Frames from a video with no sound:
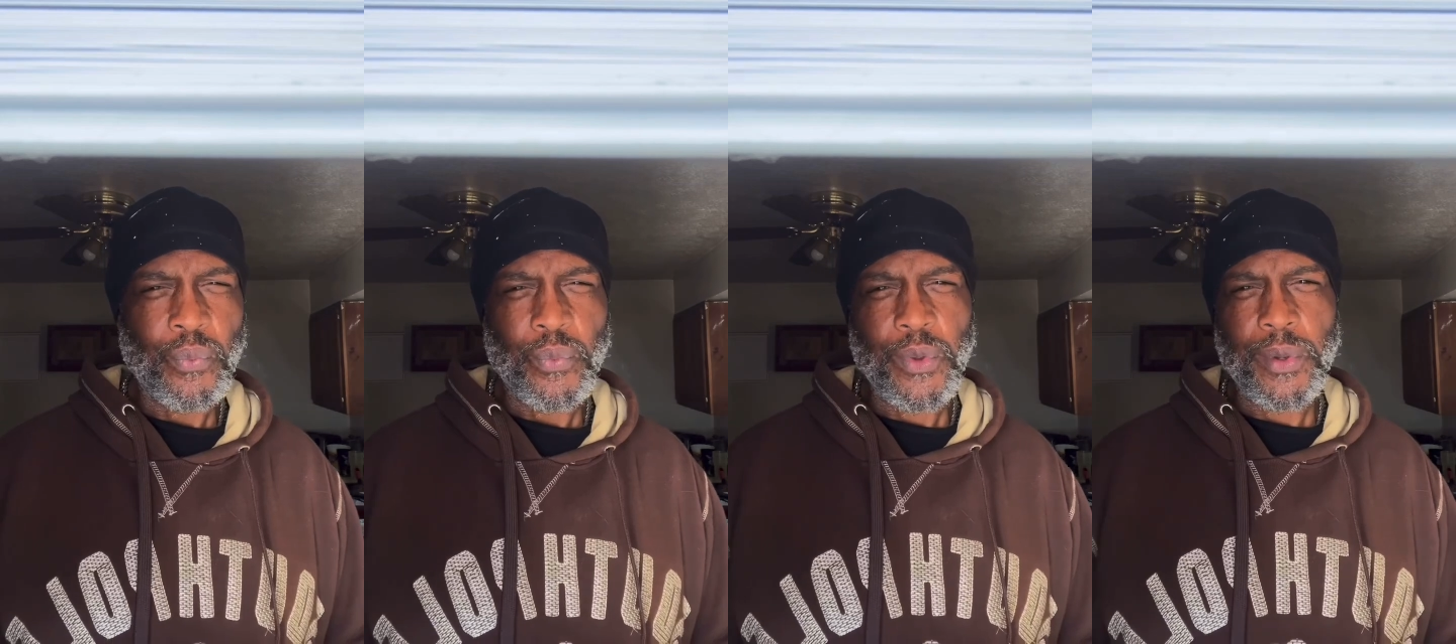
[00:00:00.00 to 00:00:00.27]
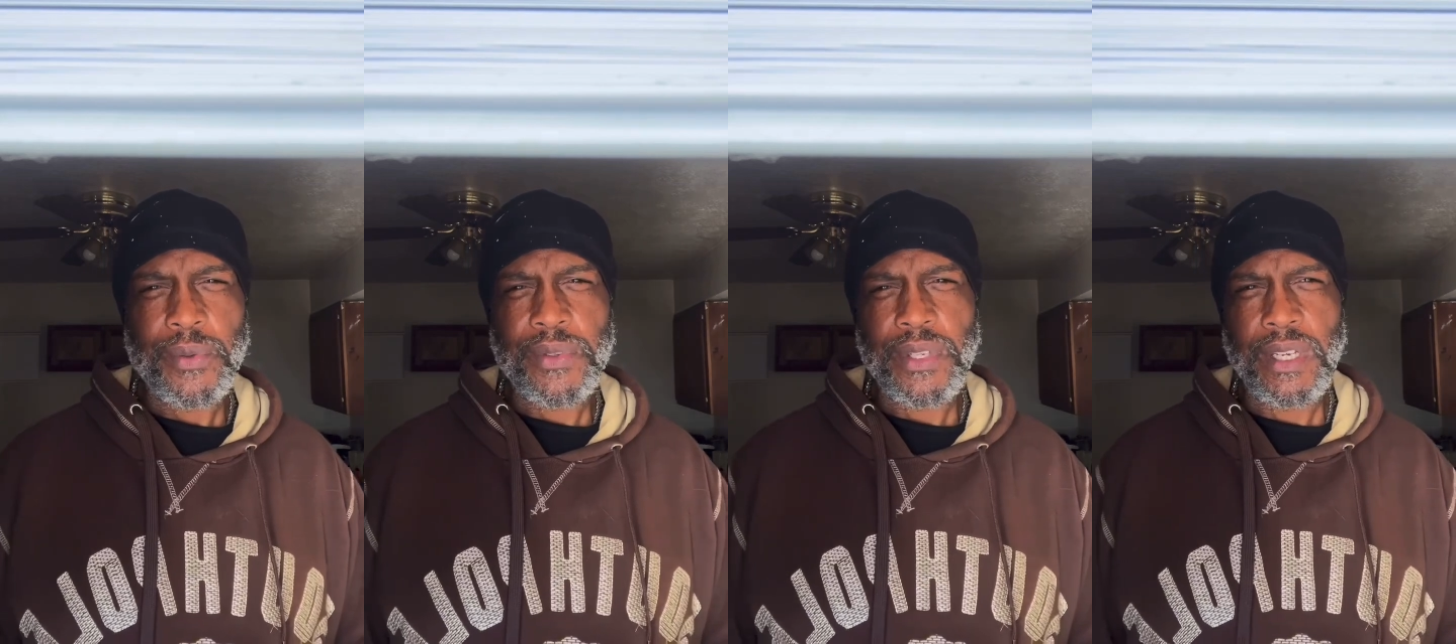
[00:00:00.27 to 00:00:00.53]

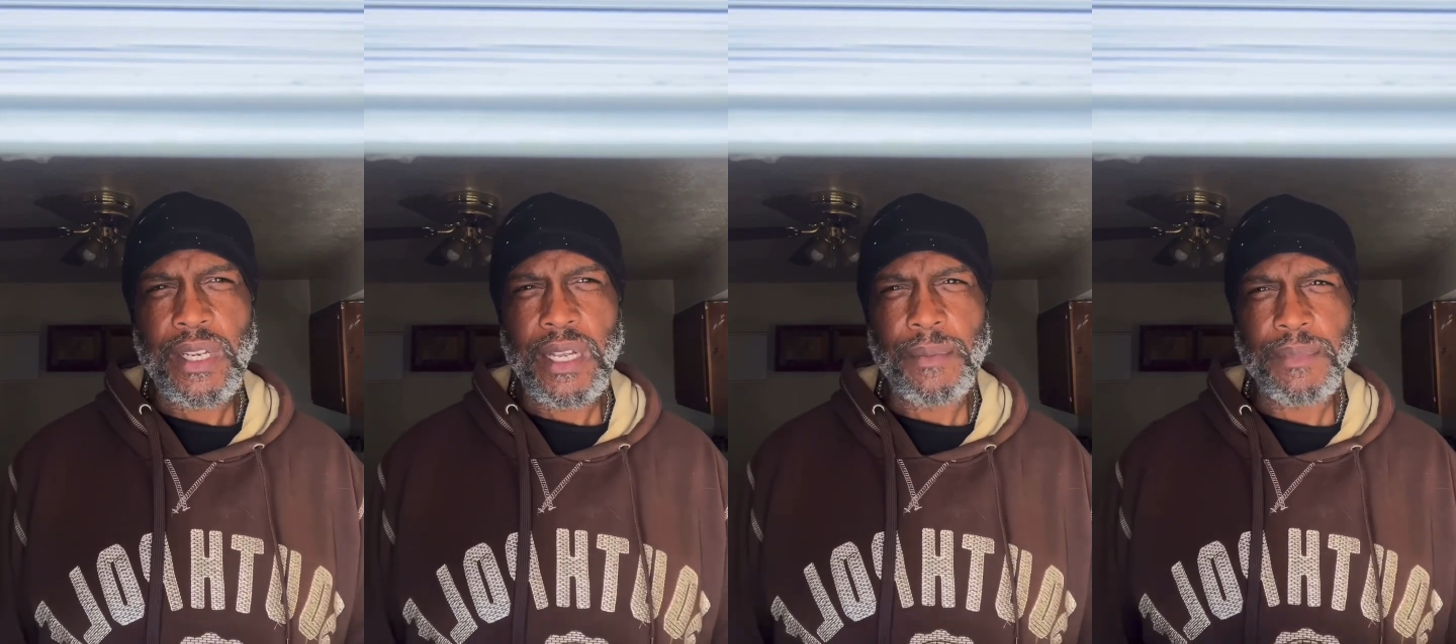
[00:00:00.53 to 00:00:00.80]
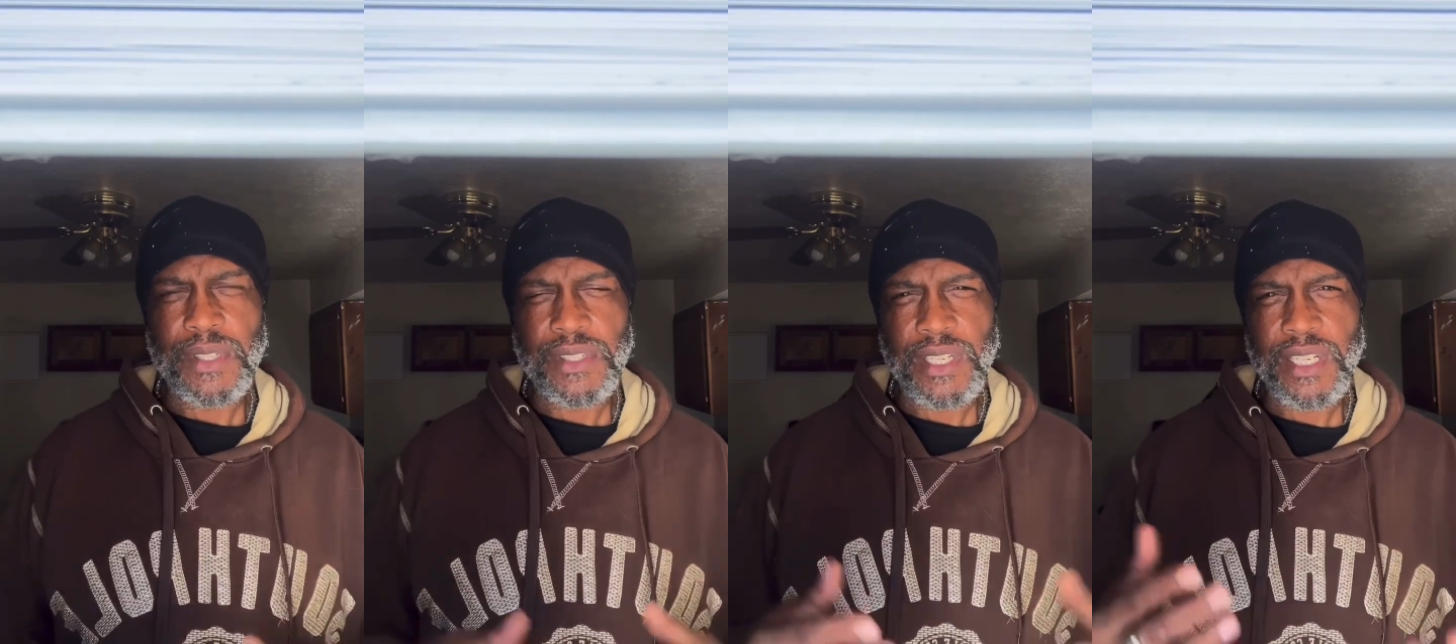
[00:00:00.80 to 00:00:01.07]
You see, I'm
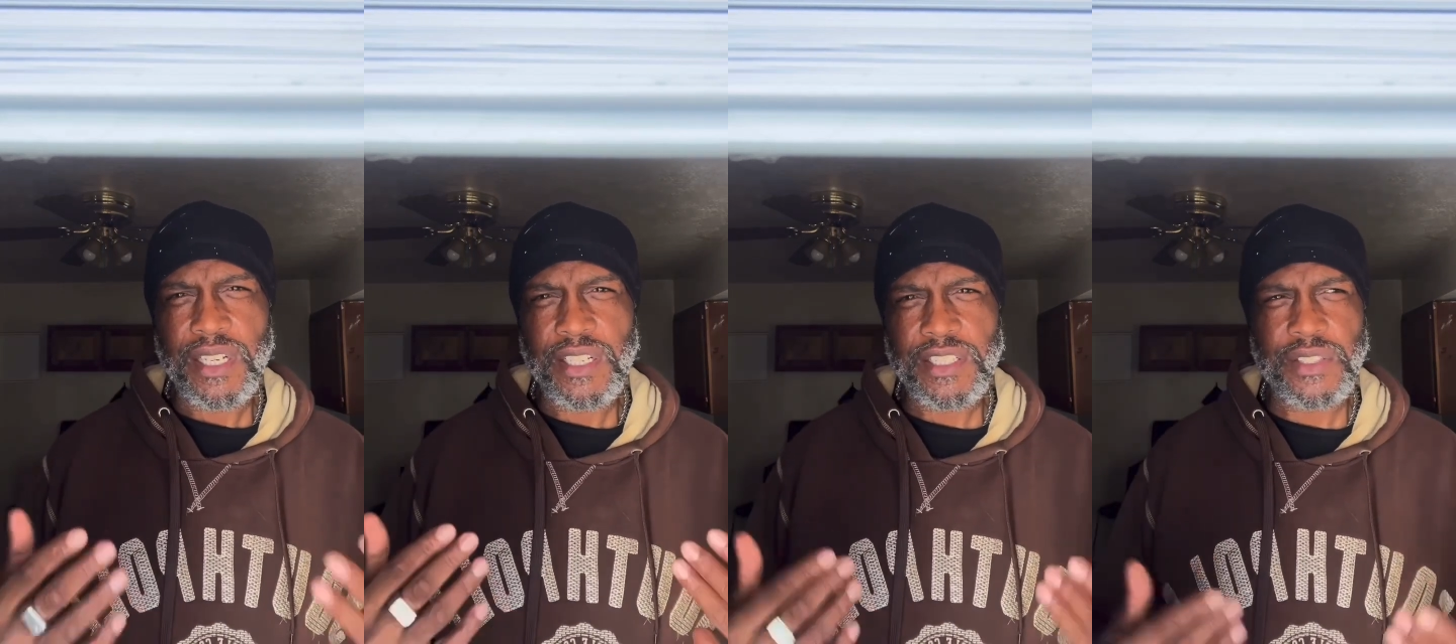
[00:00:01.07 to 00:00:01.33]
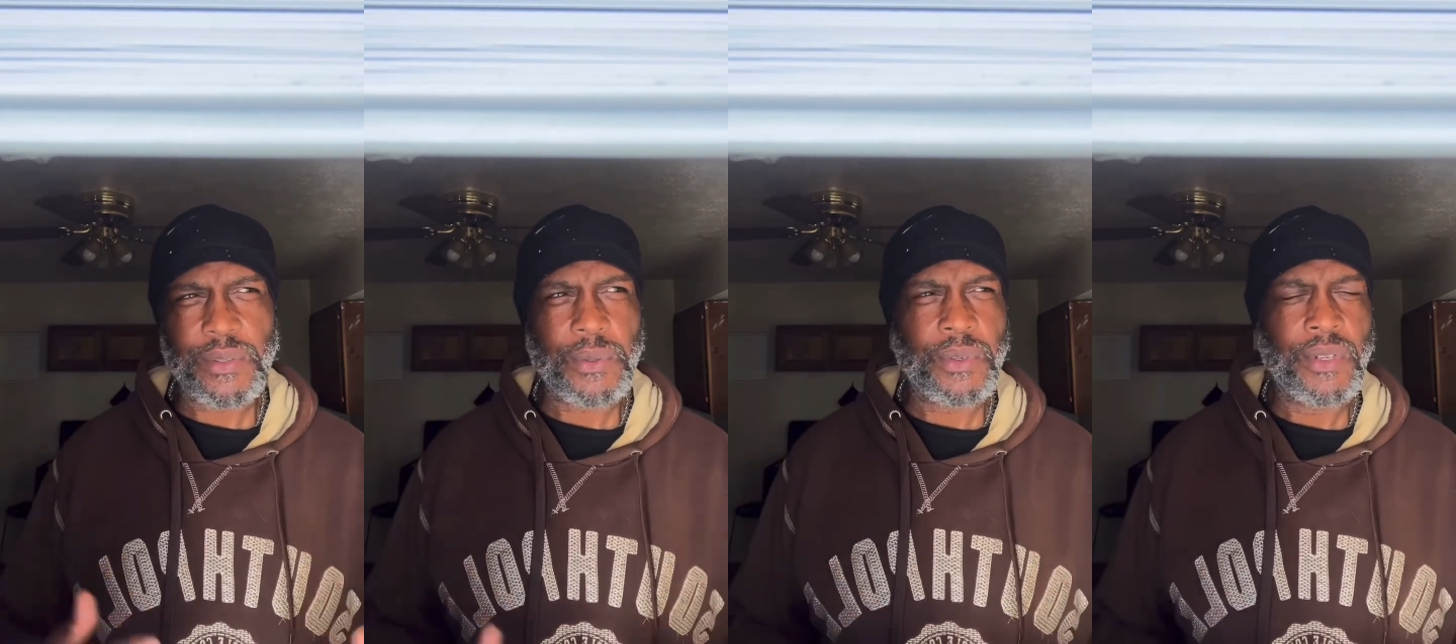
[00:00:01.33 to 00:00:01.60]
just here to